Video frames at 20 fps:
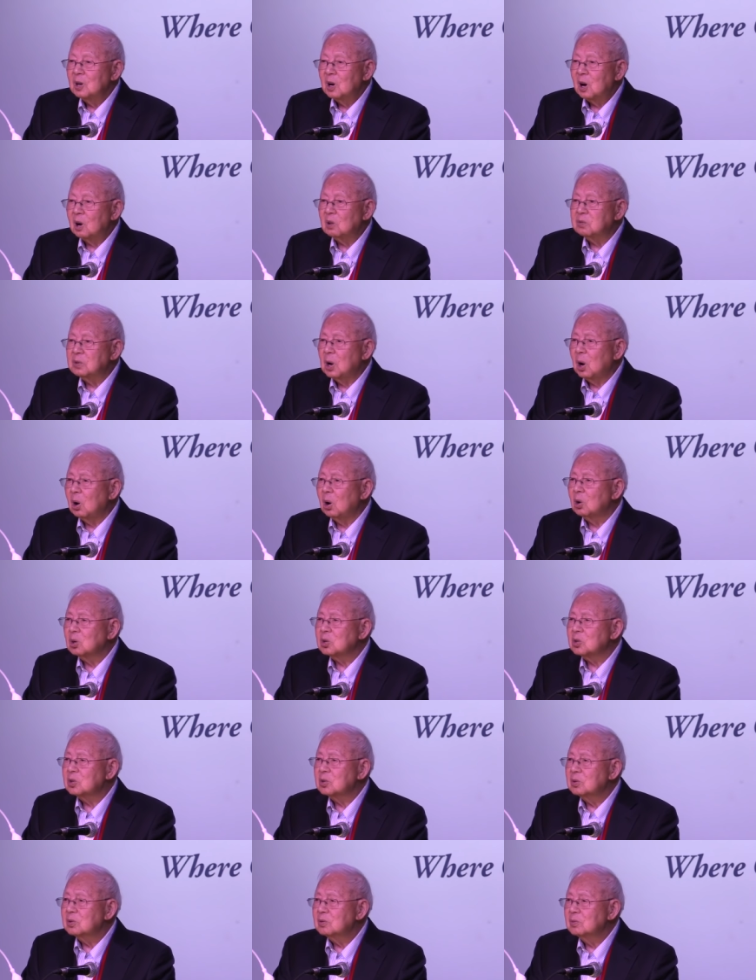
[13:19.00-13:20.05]
Of
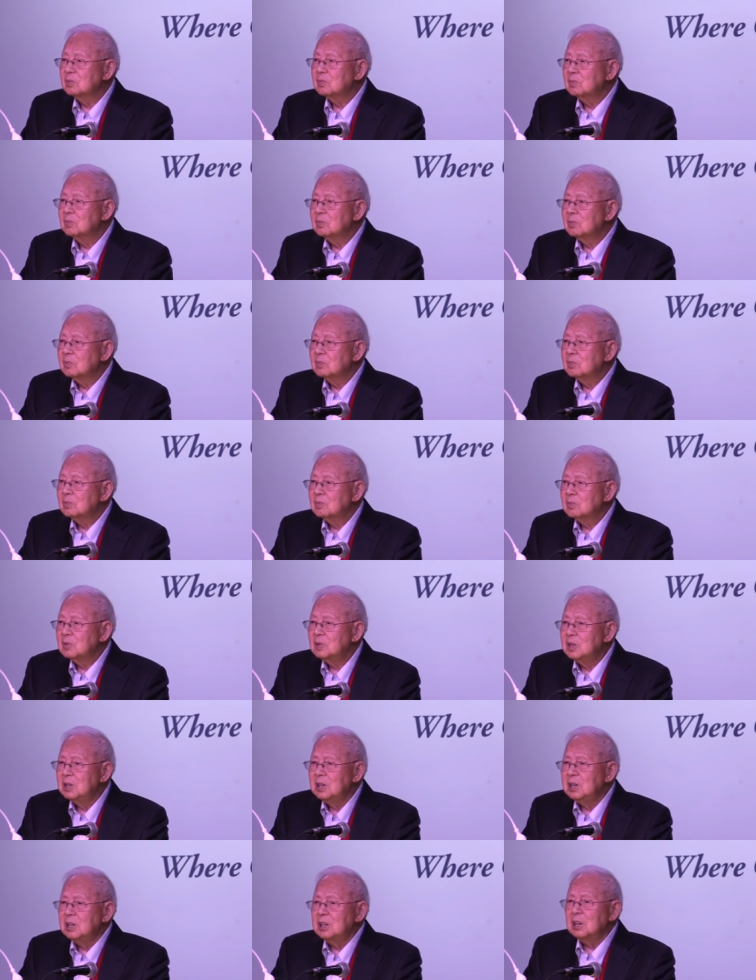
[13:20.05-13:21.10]
course,
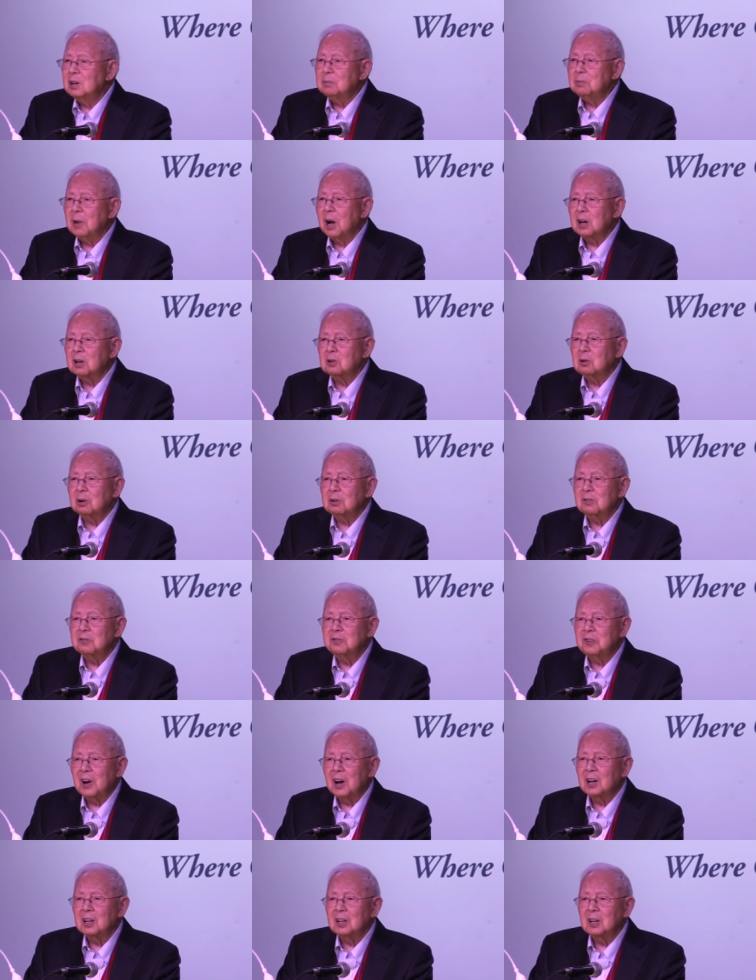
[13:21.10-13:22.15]
neither my
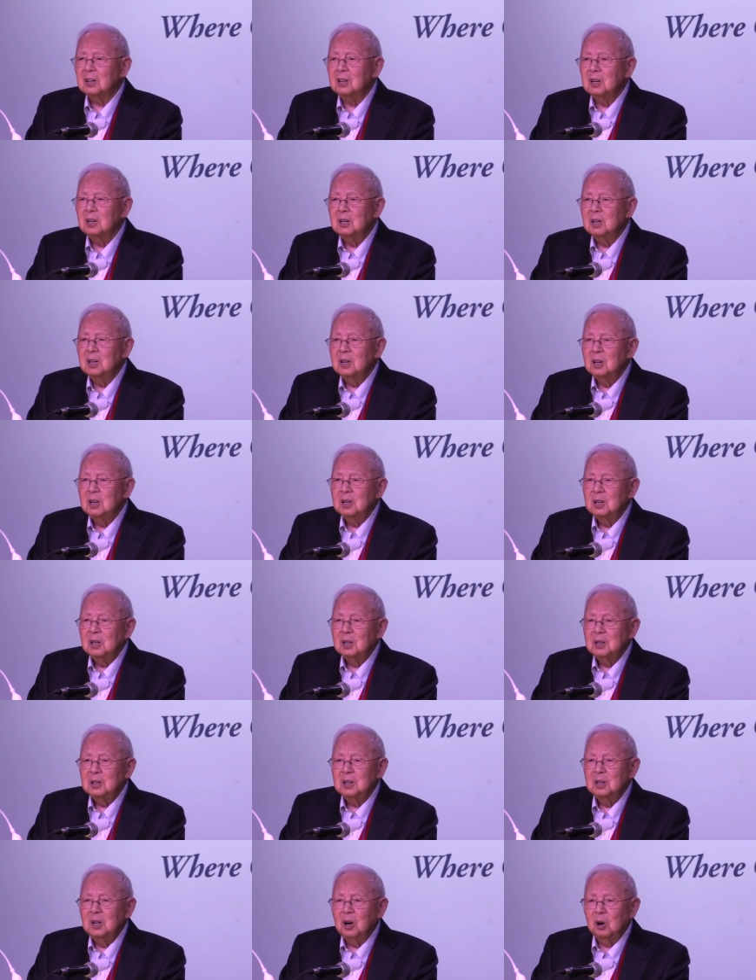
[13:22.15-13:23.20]
grandfather,
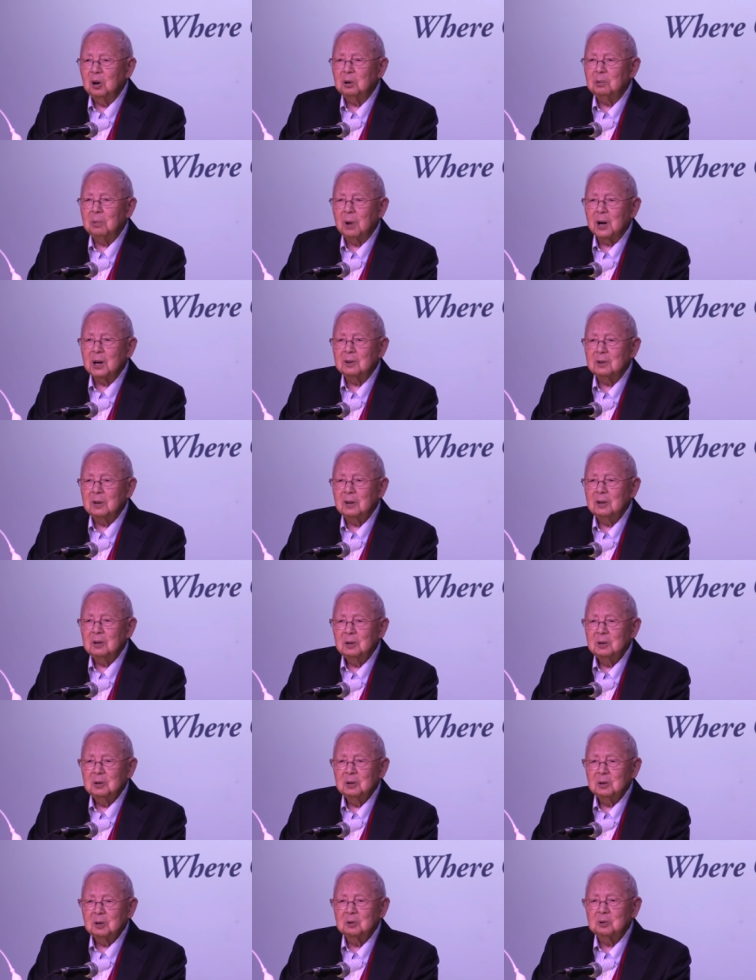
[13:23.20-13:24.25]
nor my
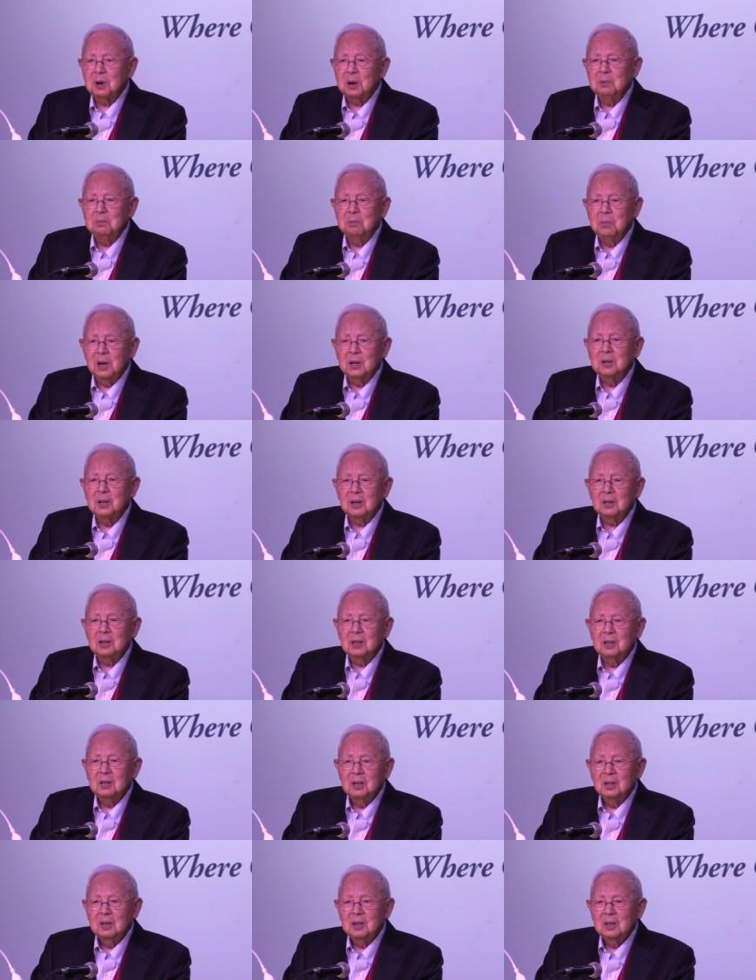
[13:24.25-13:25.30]
grandmother,
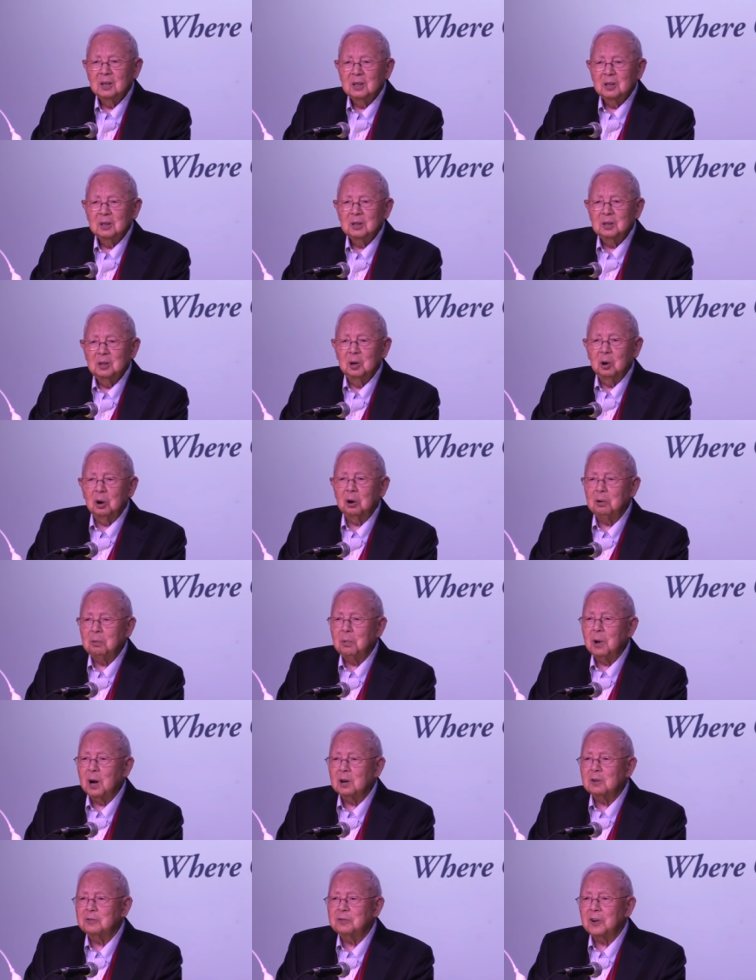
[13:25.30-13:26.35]
nor
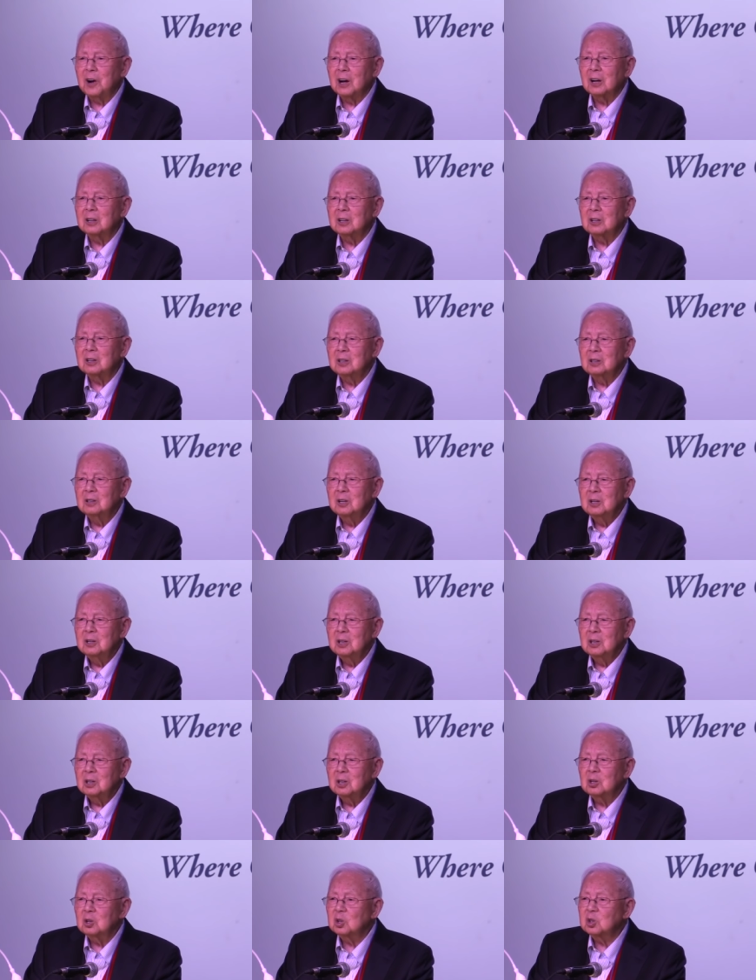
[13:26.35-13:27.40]
my father
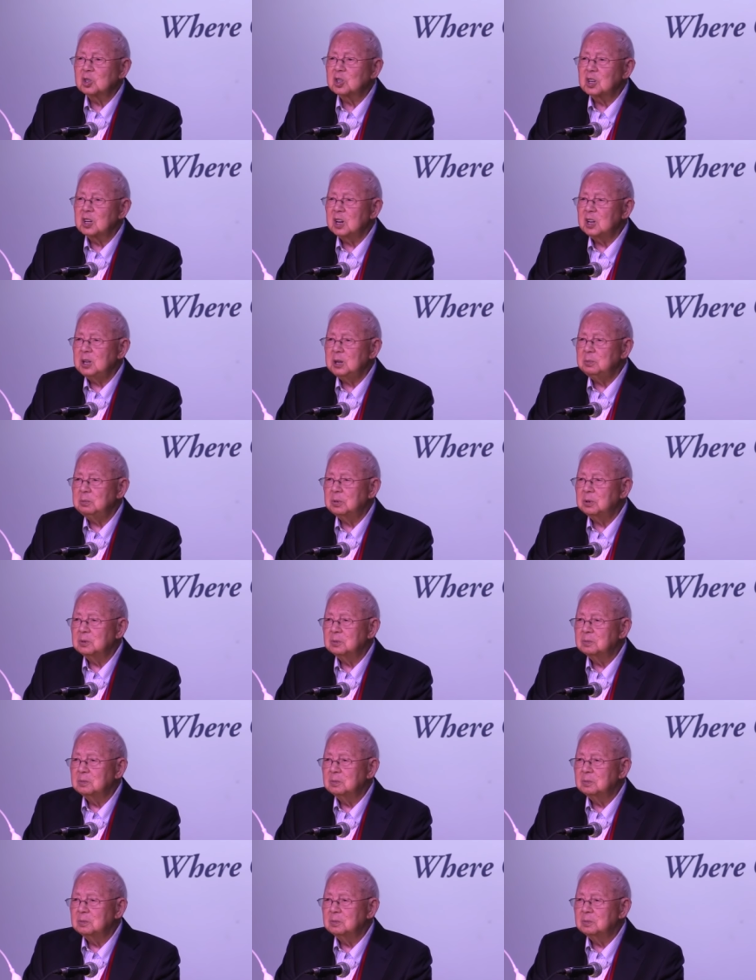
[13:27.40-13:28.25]
could sleep.